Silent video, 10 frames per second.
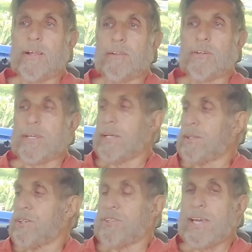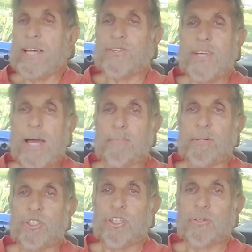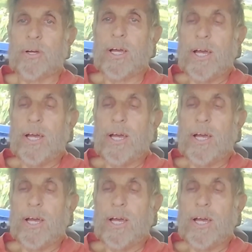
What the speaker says: looking at this gas cap issue,